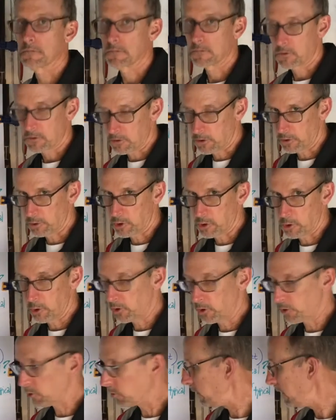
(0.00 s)
called
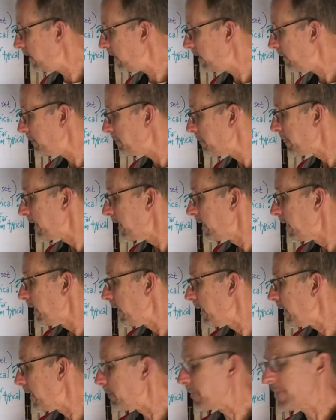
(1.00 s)
Q3,
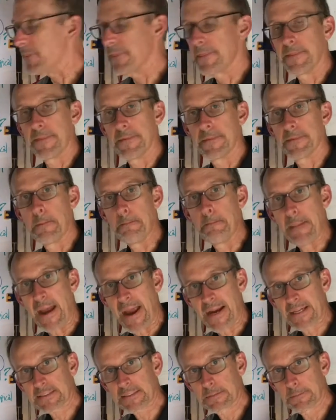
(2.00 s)
the
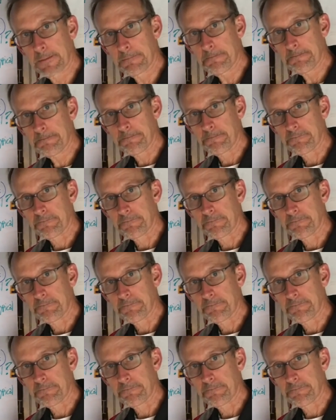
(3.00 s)
maximum,